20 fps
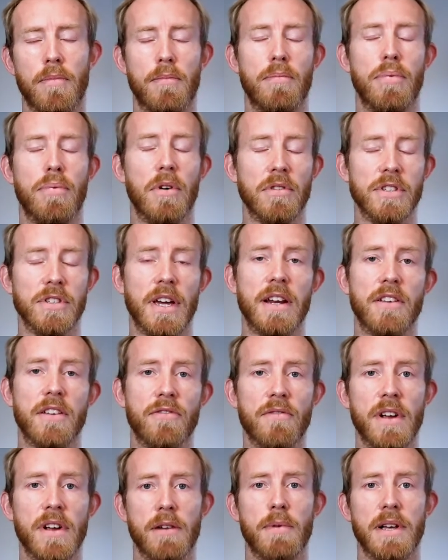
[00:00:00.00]
blockchain is
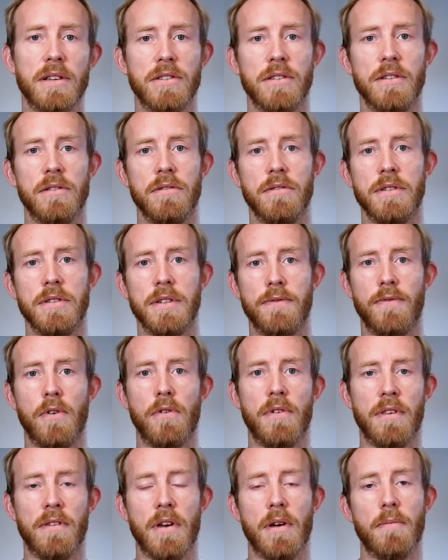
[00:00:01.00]
really well suited
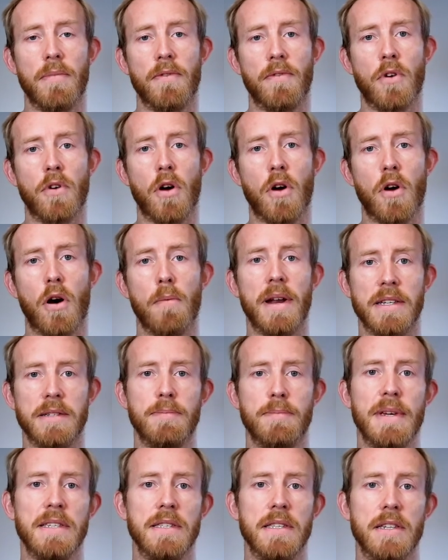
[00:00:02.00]
for in terms of complex
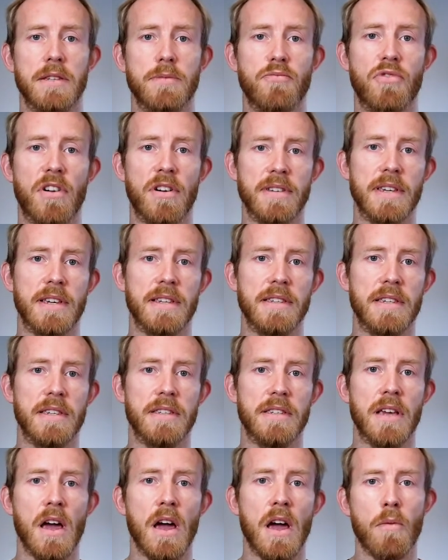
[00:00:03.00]
business
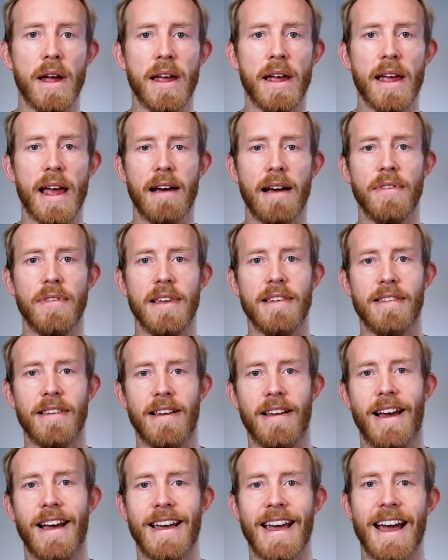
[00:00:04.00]
processes, where you have these
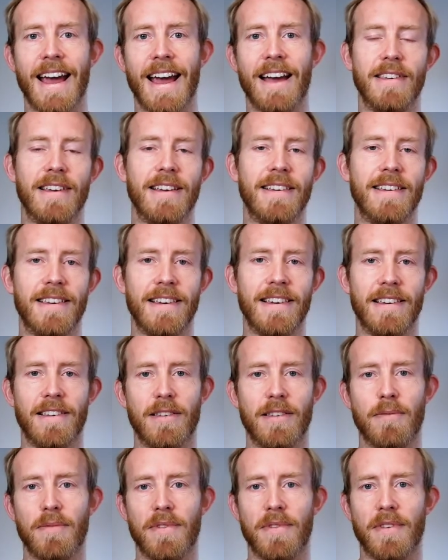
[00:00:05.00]
accounting
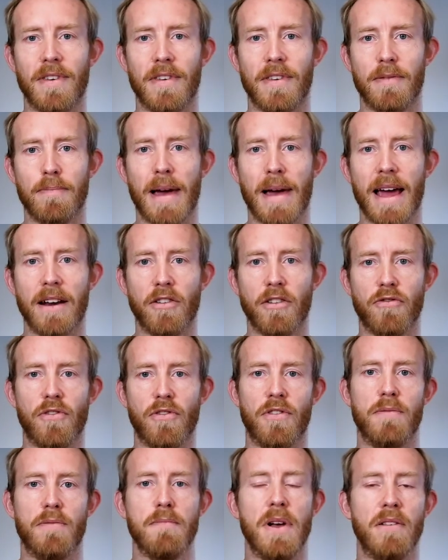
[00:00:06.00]
systems that span
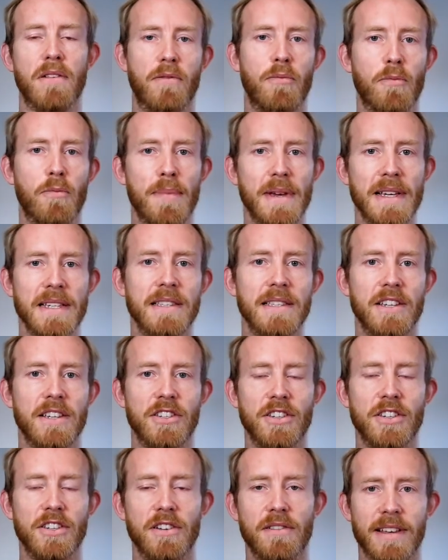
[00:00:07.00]
across multiple business
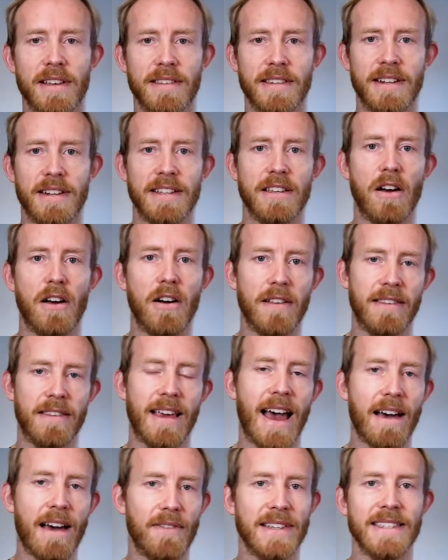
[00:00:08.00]
units, and it's hard to
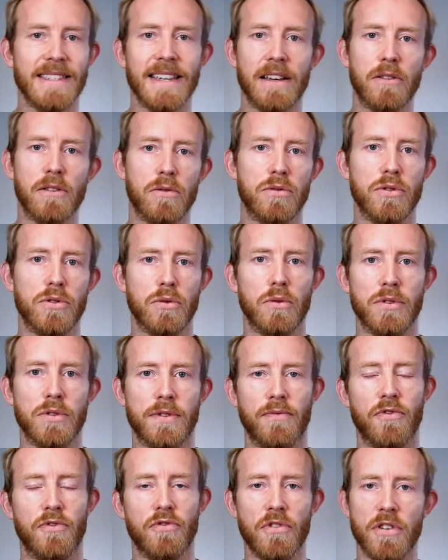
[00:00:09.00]
have a single source
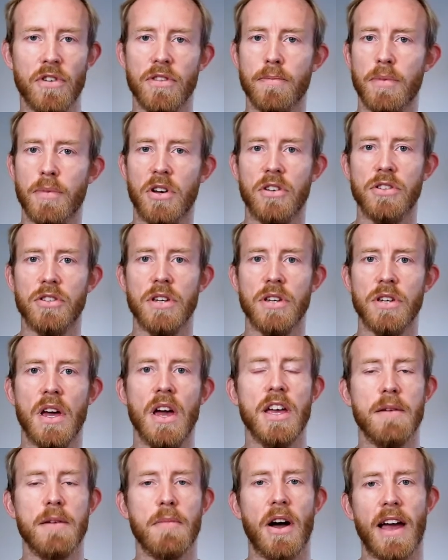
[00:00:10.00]
of truth because
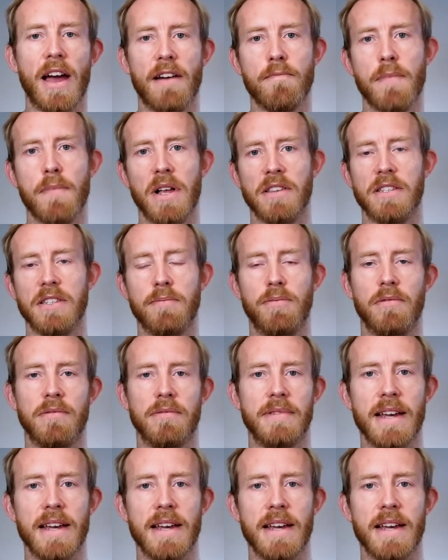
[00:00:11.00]
you might have have multiple